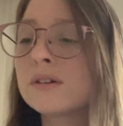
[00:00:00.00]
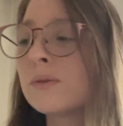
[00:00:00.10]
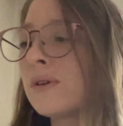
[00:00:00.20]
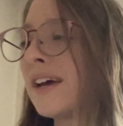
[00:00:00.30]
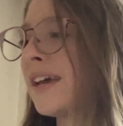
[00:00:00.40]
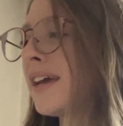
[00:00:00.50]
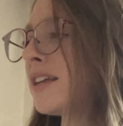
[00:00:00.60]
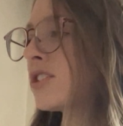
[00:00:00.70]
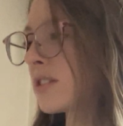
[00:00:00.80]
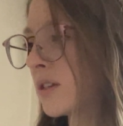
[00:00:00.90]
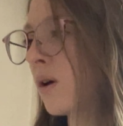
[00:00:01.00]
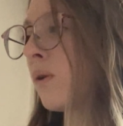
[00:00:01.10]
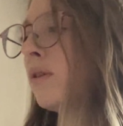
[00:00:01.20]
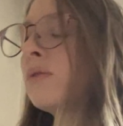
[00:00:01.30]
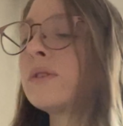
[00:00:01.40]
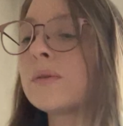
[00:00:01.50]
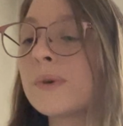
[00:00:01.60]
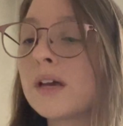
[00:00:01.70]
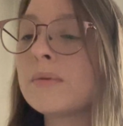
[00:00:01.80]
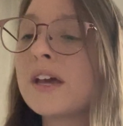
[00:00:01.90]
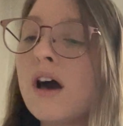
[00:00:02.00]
Can wait, just know that baby